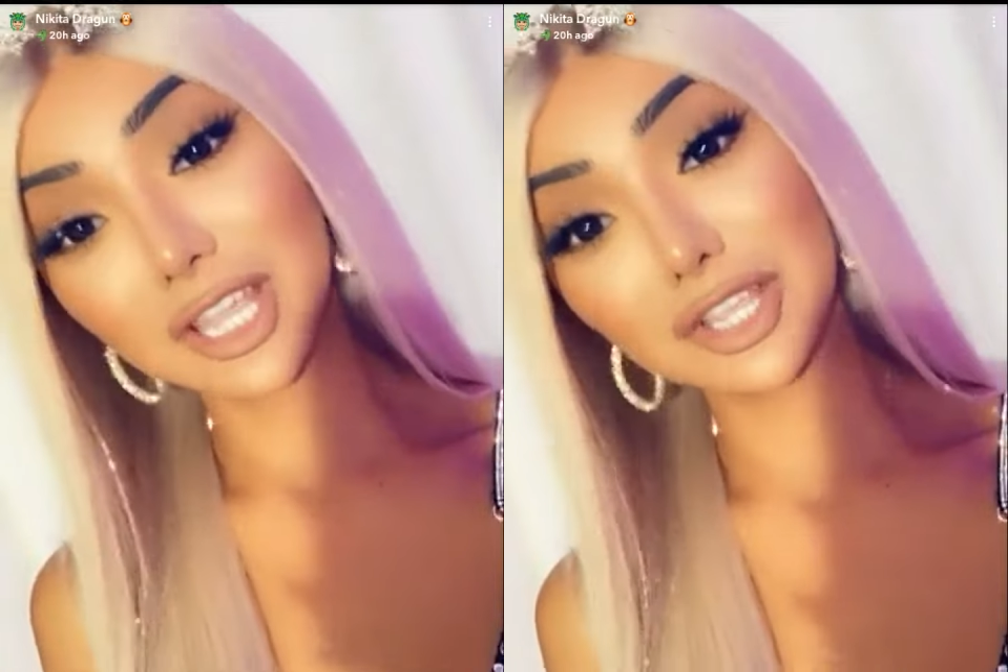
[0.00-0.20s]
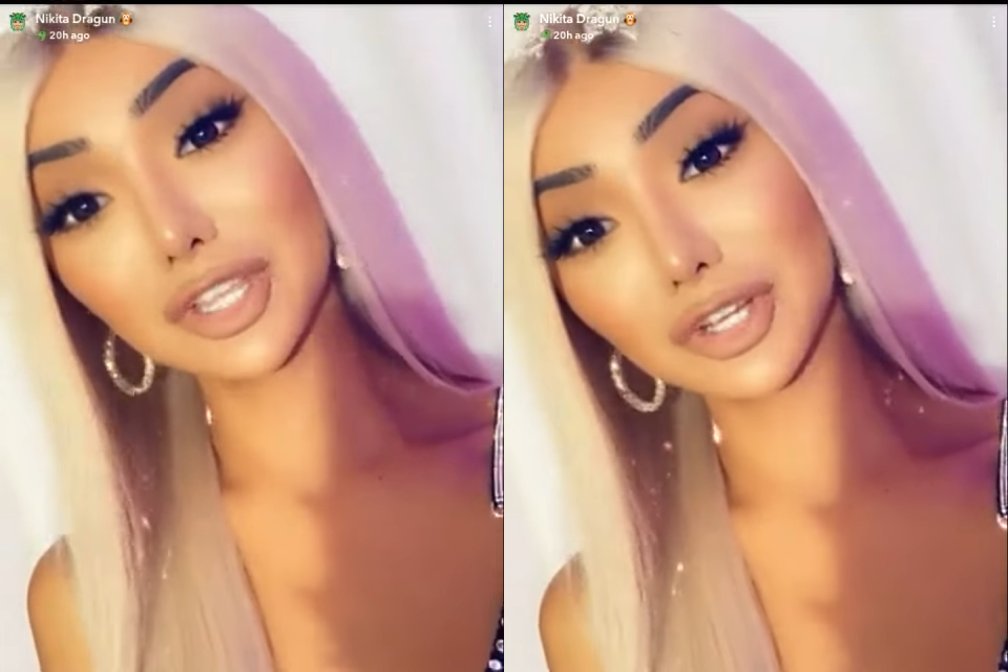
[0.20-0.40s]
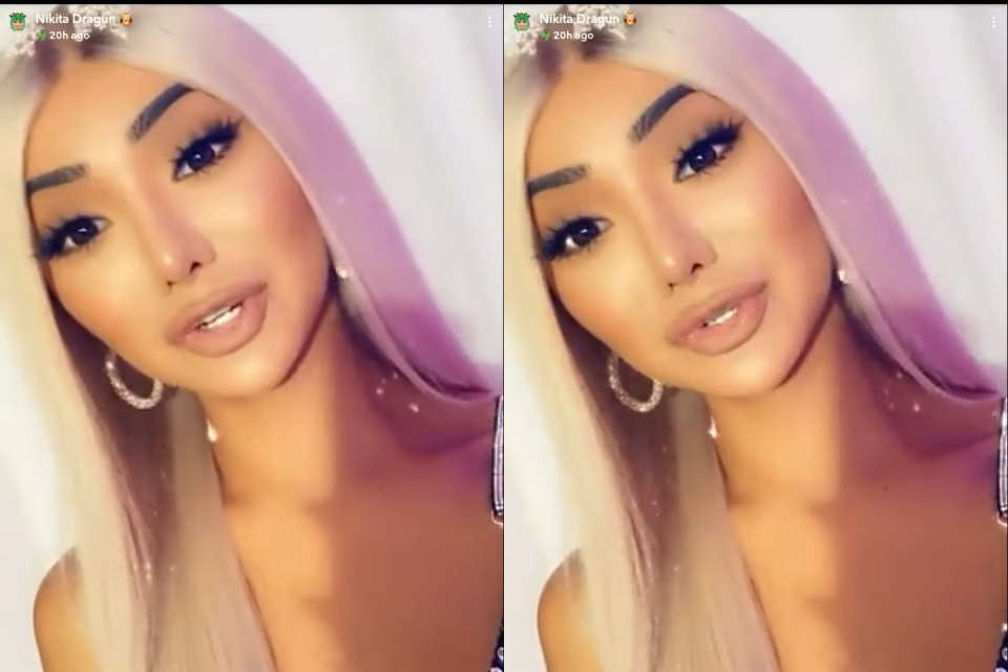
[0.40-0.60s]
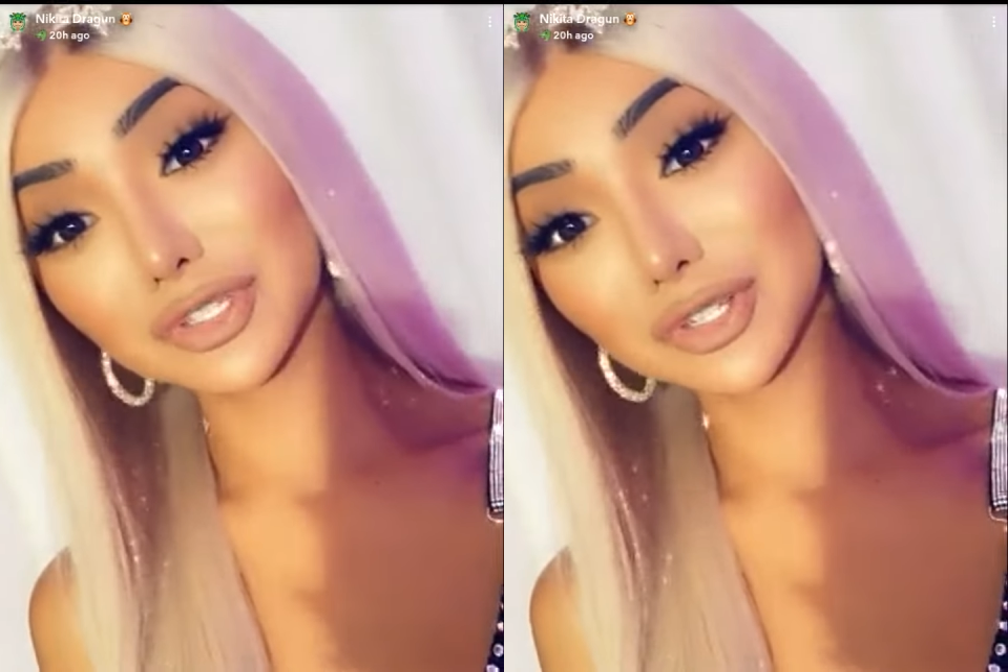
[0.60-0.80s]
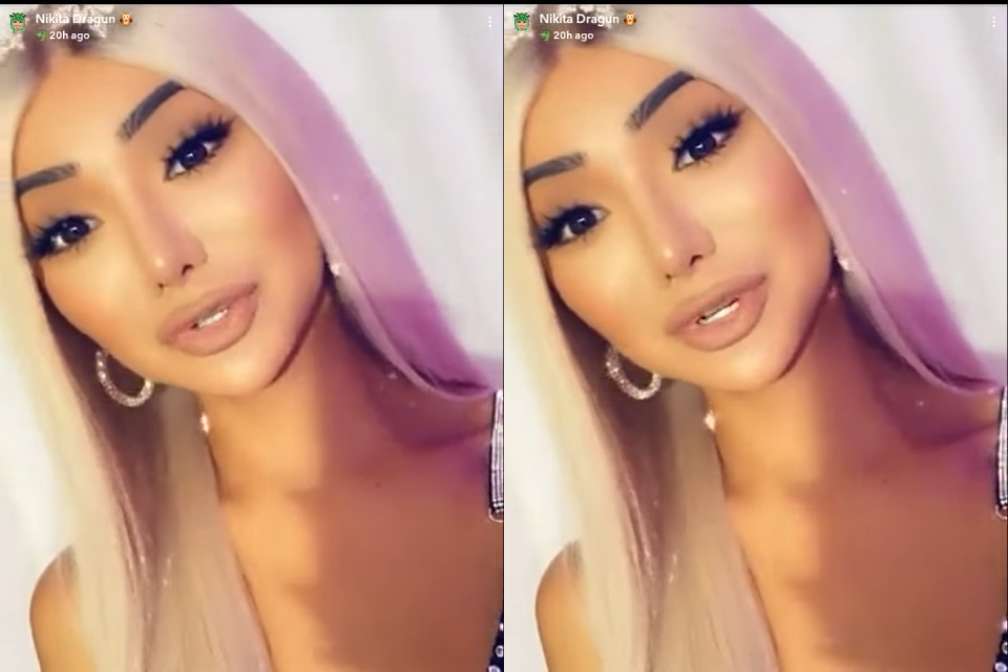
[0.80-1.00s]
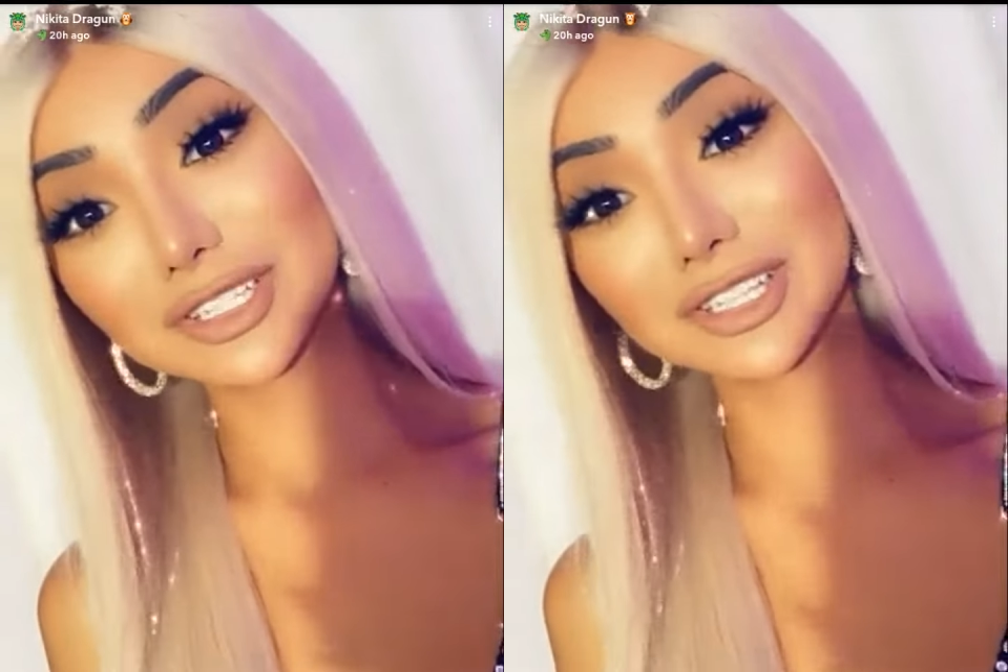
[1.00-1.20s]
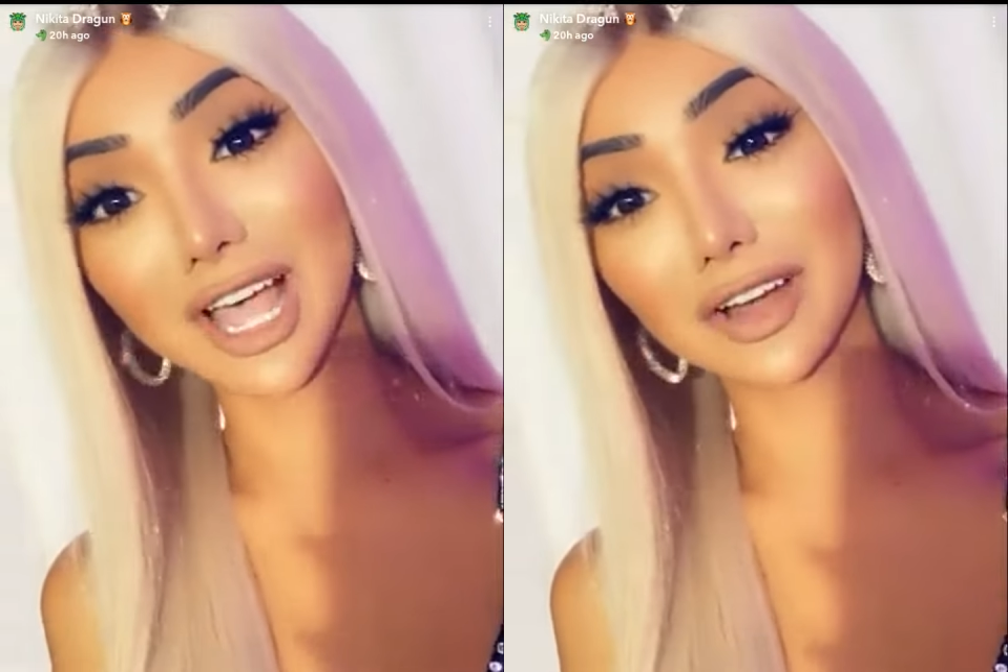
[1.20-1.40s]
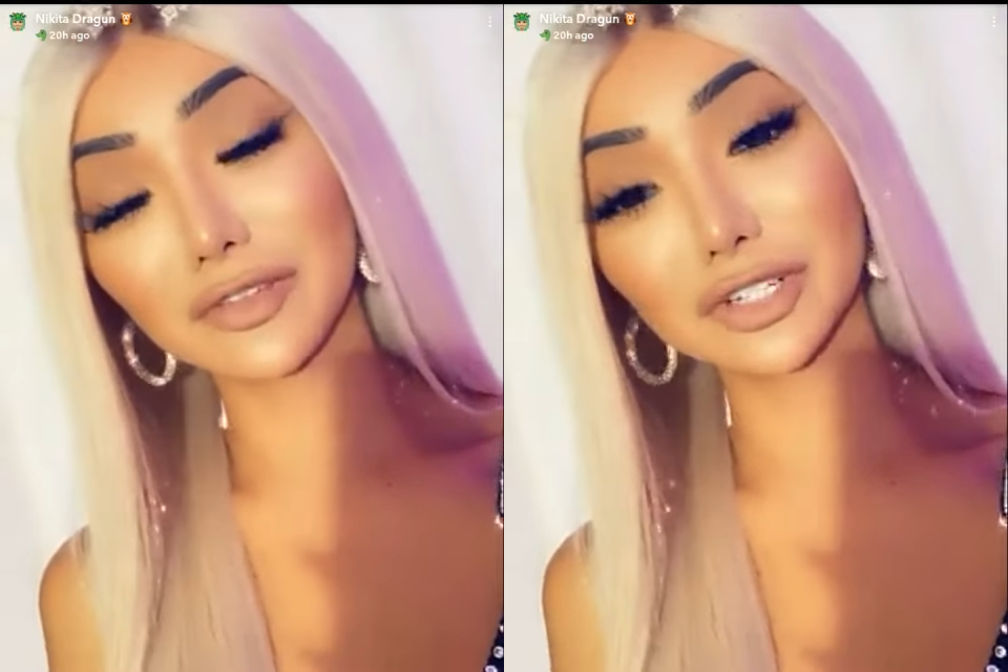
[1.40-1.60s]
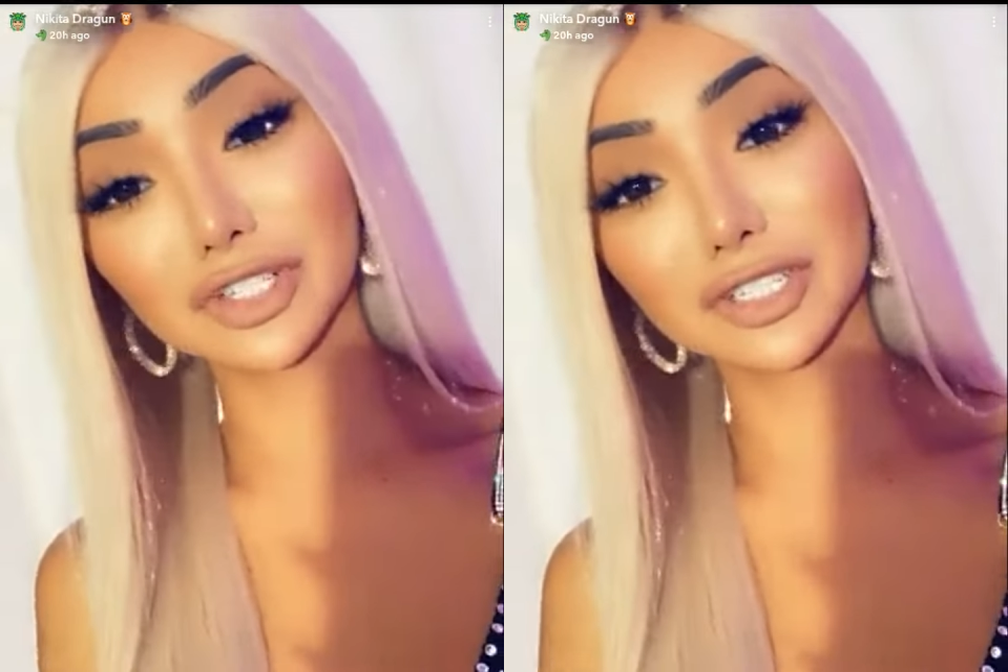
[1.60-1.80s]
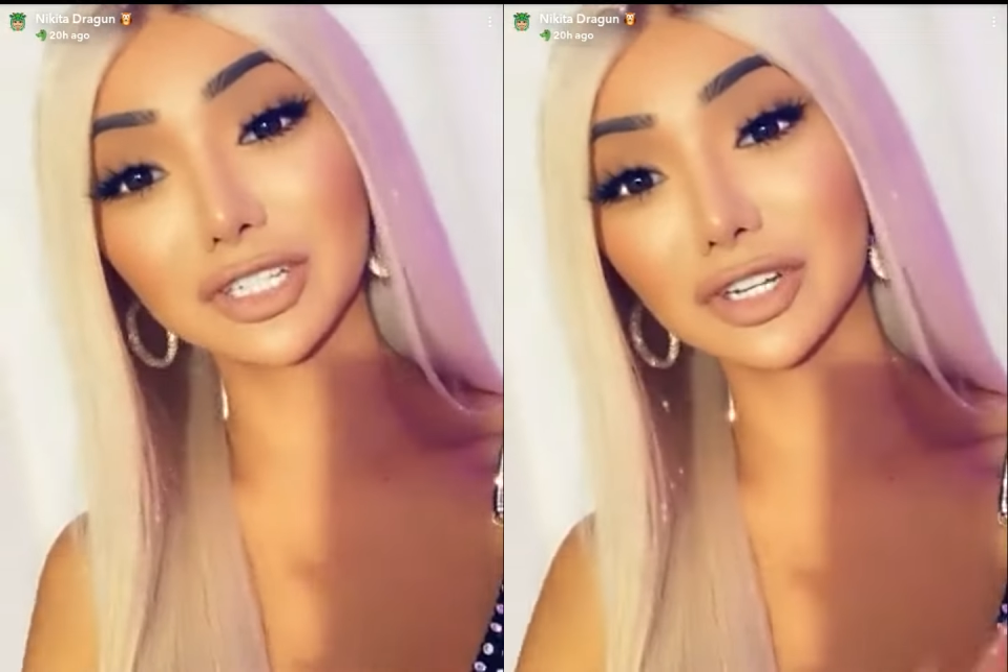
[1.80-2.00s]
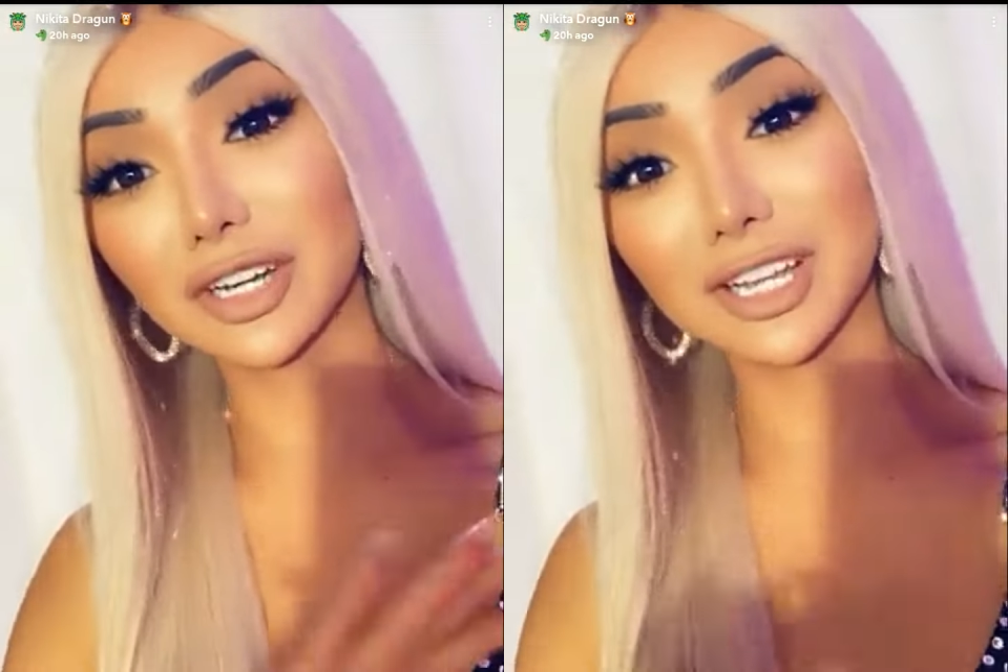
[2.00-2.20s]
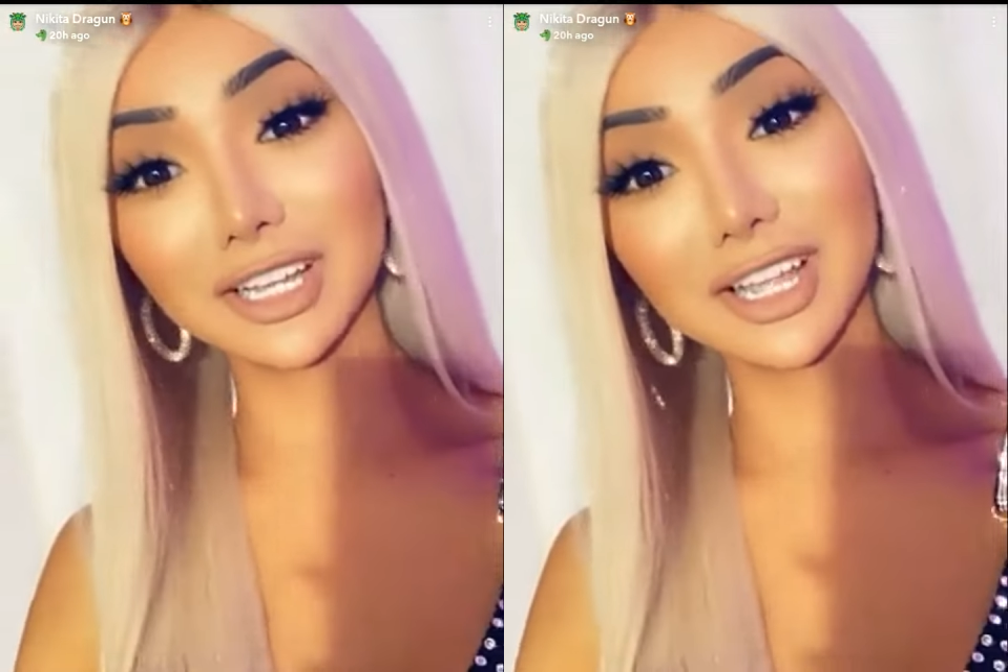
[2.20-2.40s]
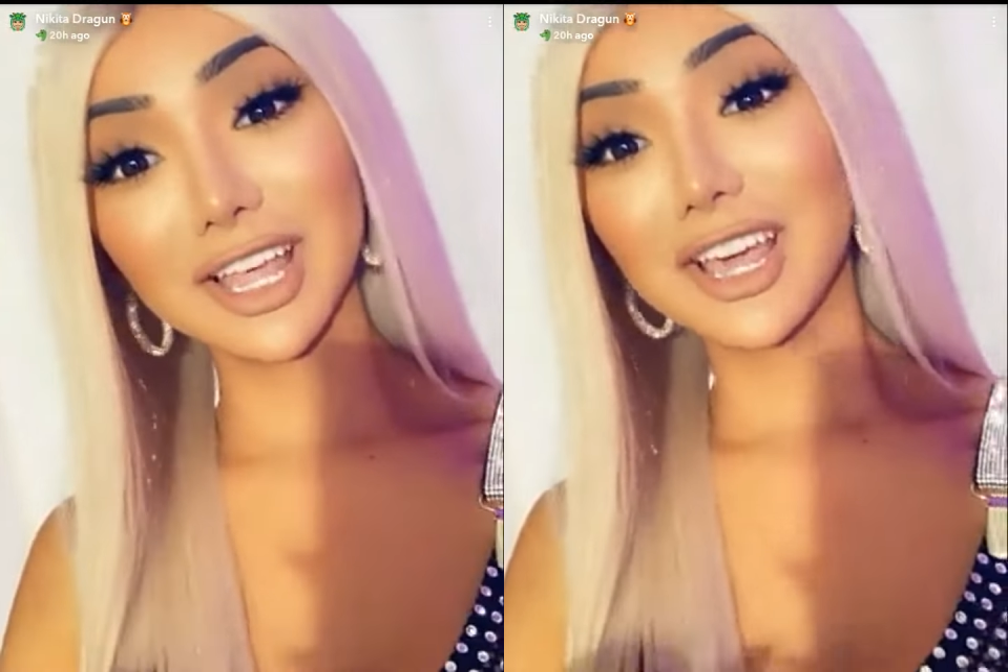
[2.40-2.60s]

thank you to Zach for just clearing